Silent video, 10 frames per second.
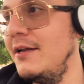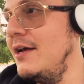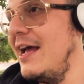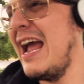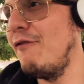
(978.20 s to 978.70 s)
it.
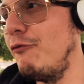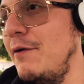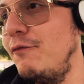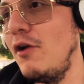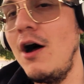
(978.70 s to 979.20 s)

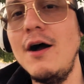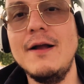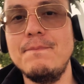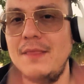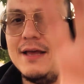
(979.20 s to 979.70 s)
Every
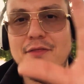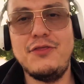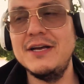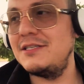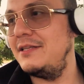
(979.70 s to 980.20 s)
vlog,
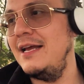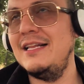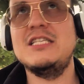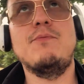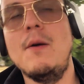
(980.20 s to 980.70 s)
this thing,
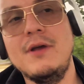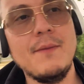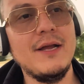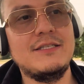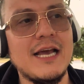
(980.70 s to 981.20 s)
this is probably
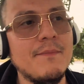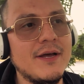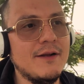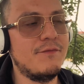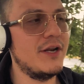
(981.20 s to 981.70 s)
gonna be a 10
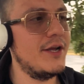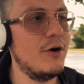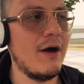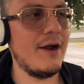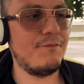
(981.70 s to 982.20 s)
minute
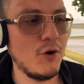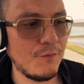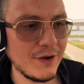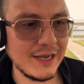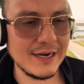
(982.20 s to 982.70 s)
video, I have no
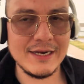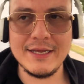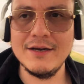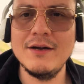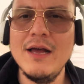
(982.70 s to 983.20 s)
fucking
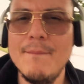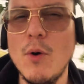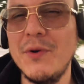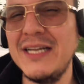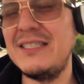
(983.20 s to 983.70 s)
idea.
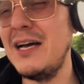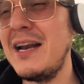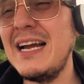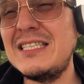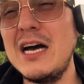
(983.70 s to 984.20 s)
But when it's
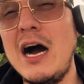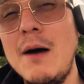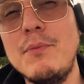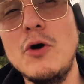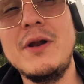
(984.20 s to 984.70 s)
done, I get to
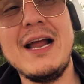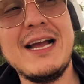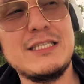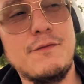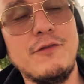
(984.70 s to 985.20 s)
upload it, I
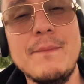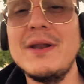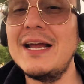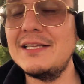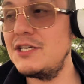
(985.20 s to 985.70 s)
get to flip
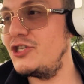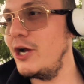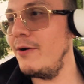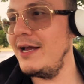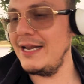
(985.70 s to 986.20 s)
it, I get to
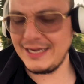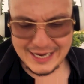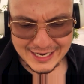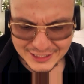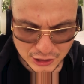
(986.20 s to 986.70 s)
share it,
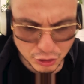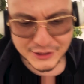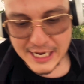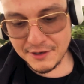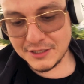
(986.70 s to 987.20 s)
I get to look
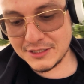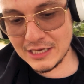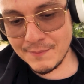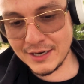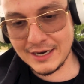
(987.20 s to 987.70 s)
down at the
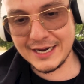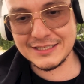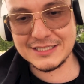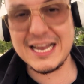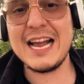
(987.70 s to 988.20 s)
summit and I
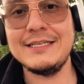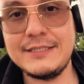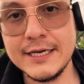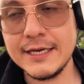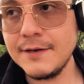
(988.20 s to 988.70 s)
get to say I
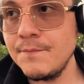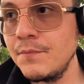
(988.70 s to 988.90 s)
did it.